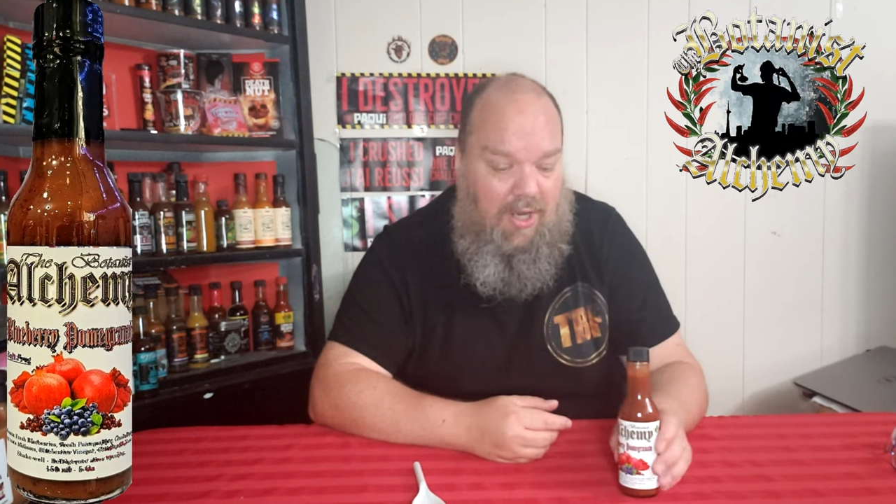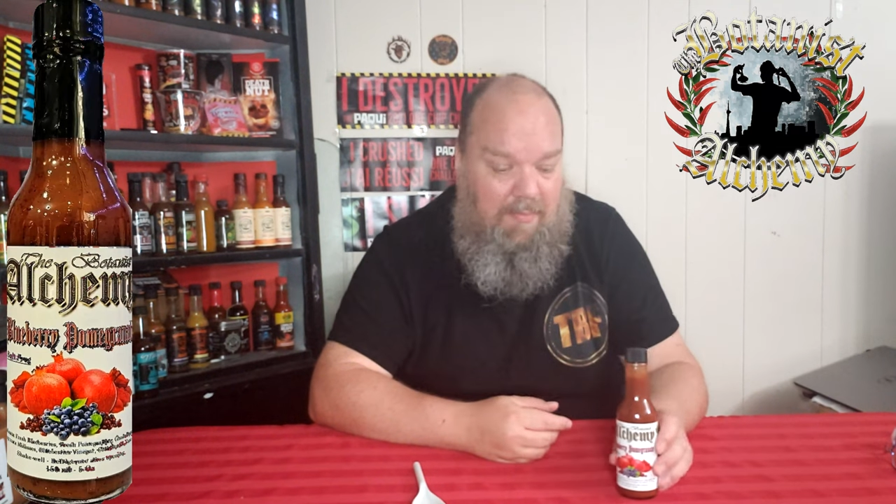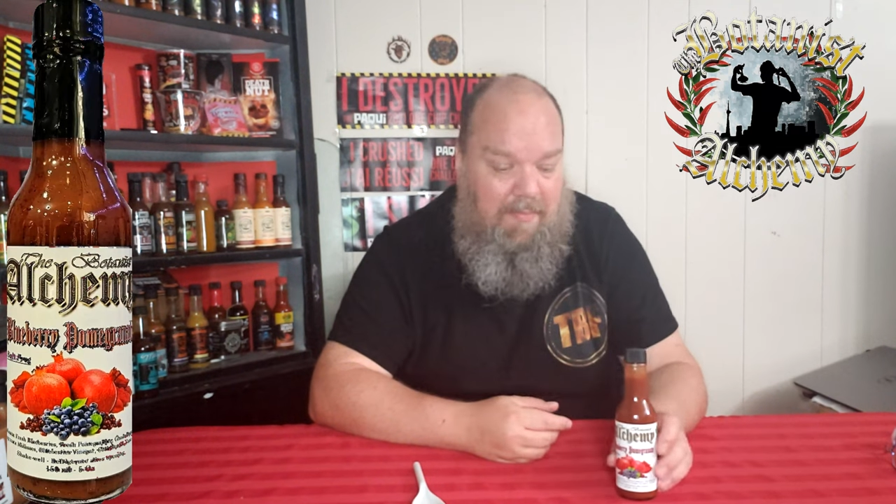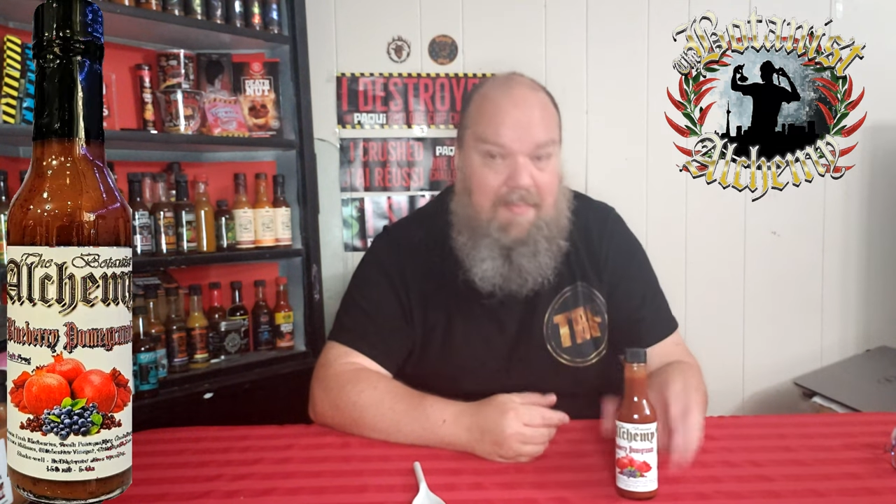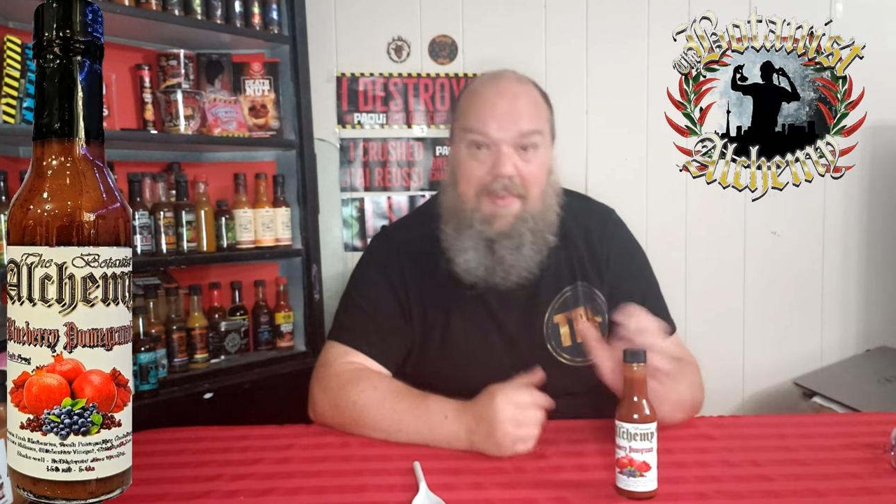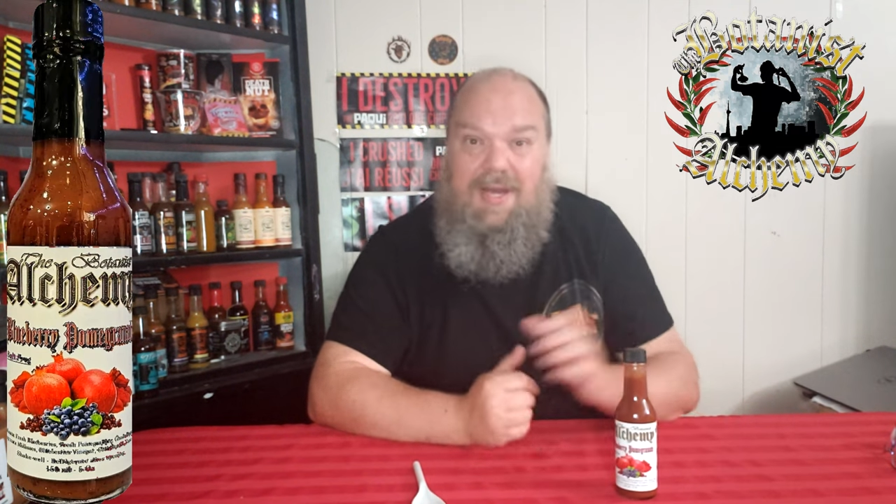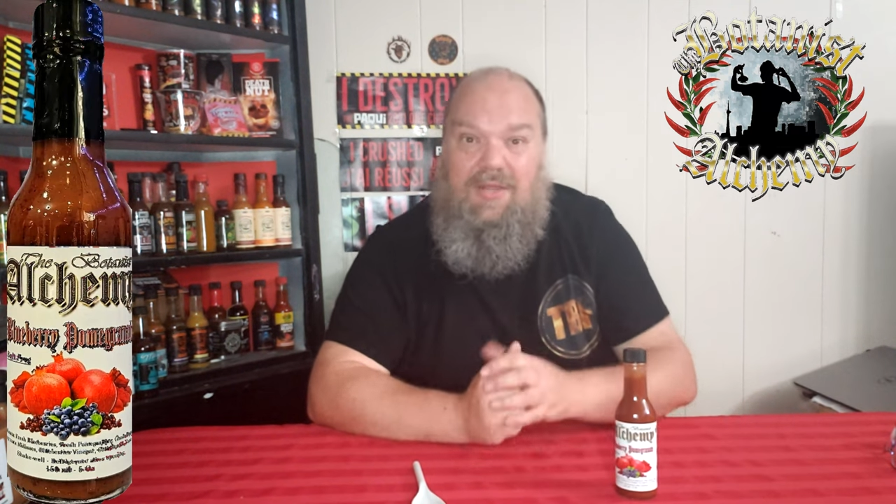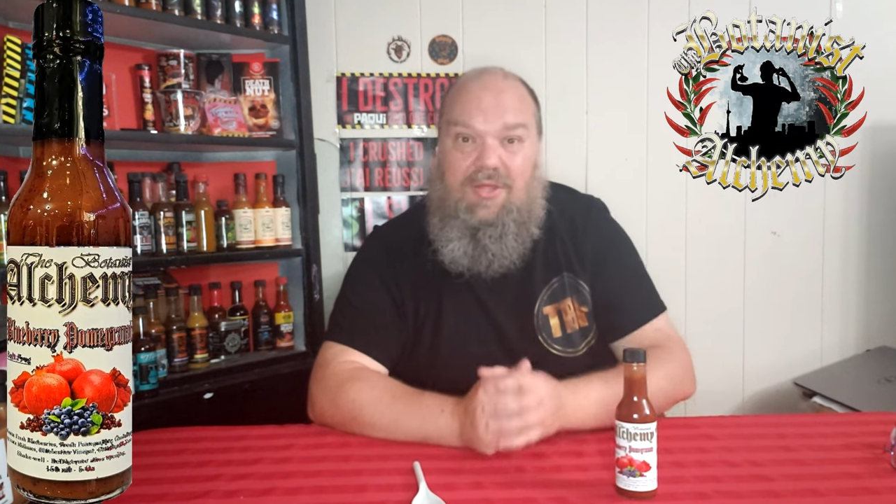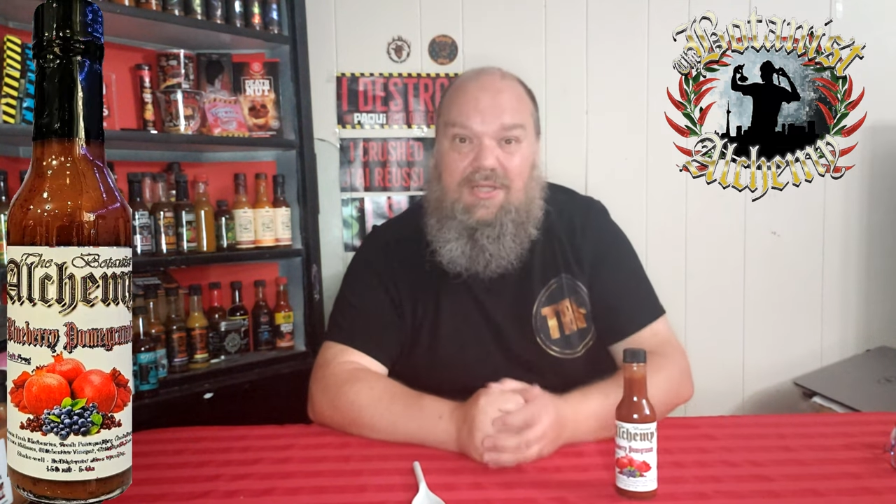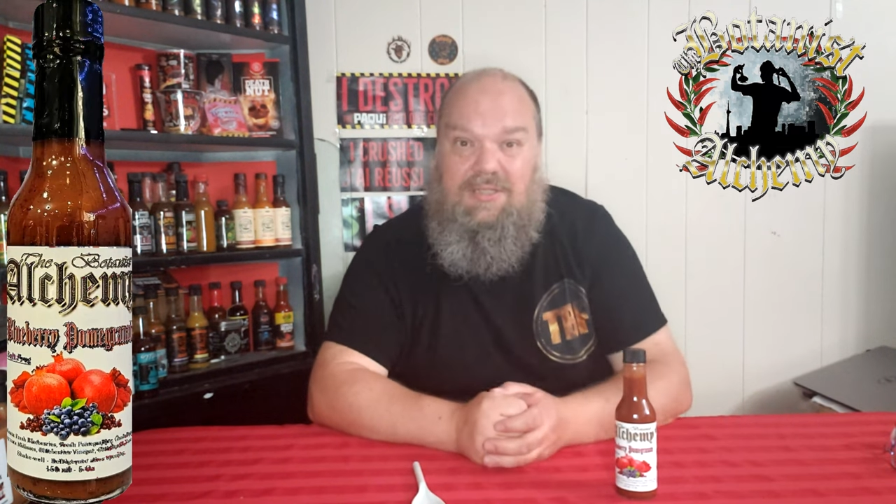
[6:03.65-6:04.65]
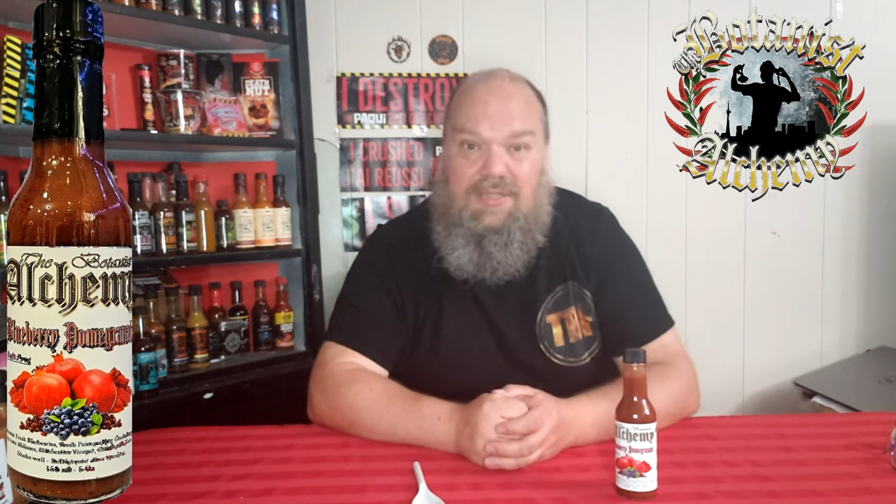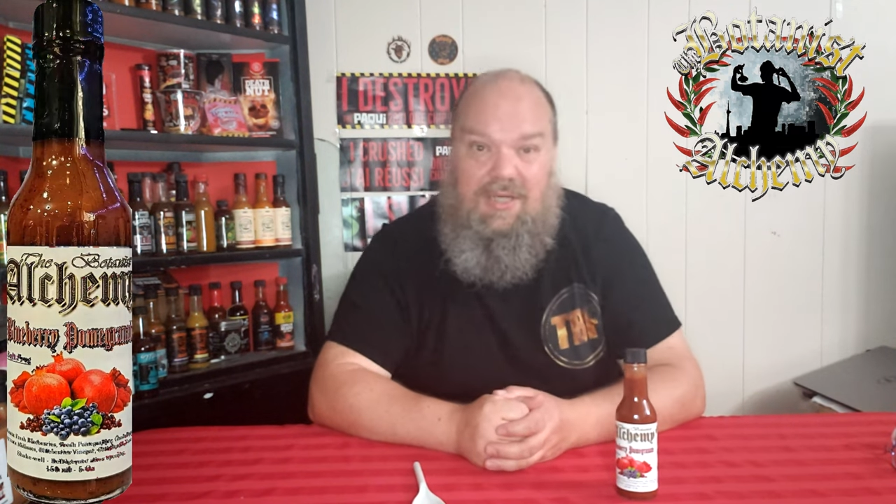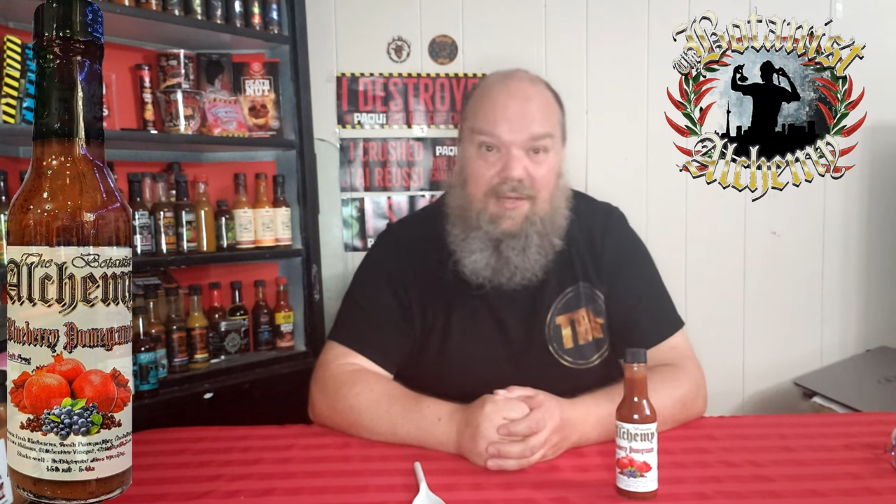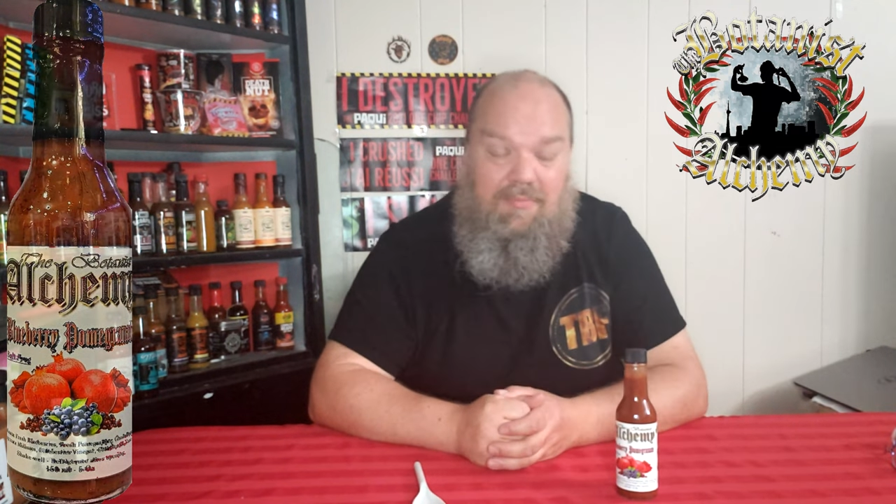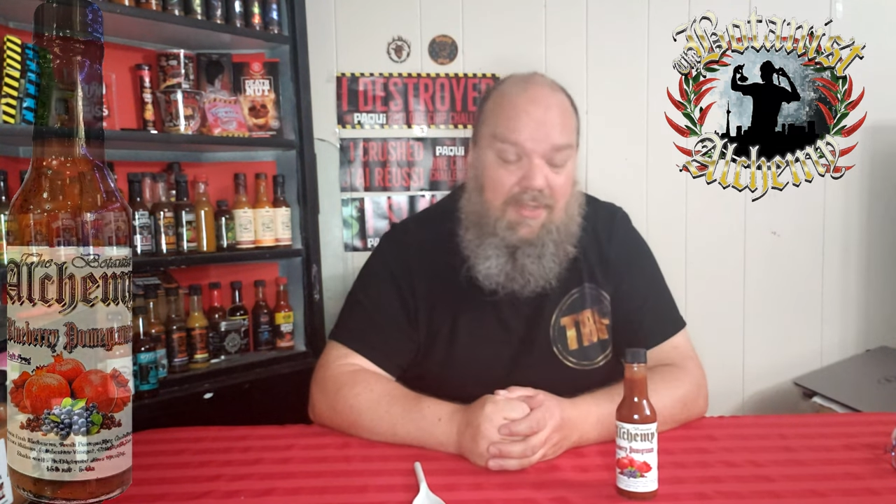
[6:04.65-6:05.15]
on many things to
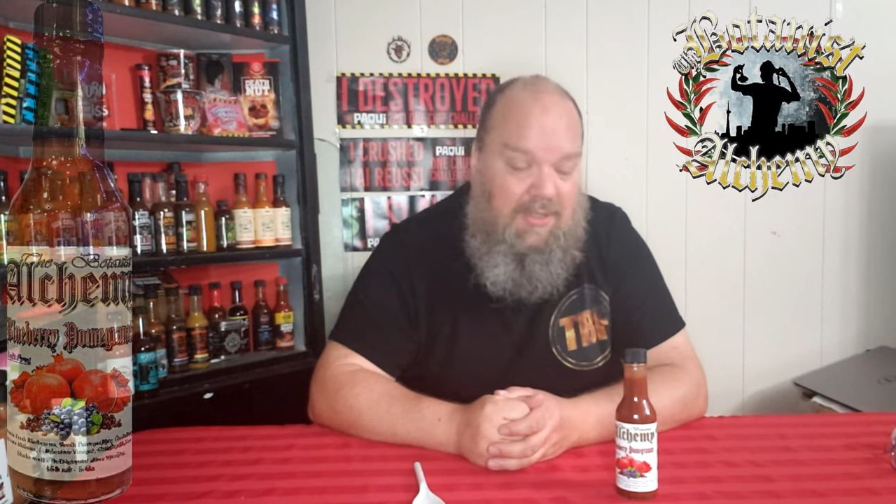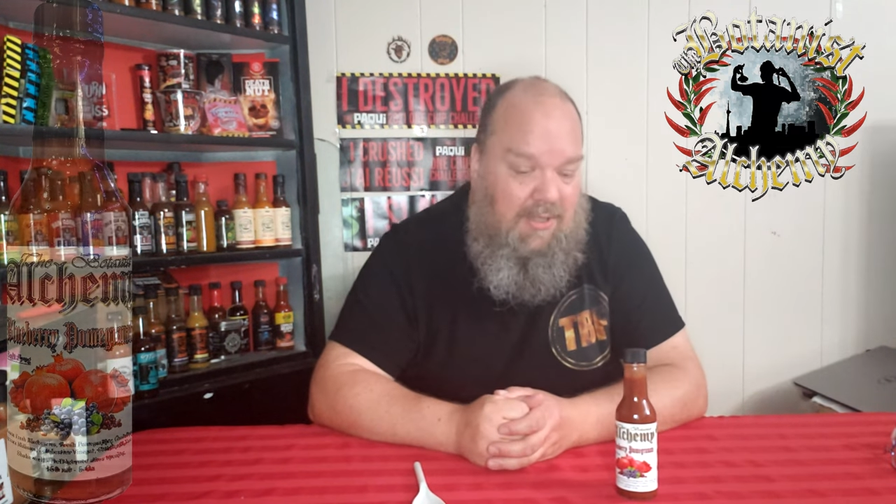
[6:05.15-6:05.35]
come.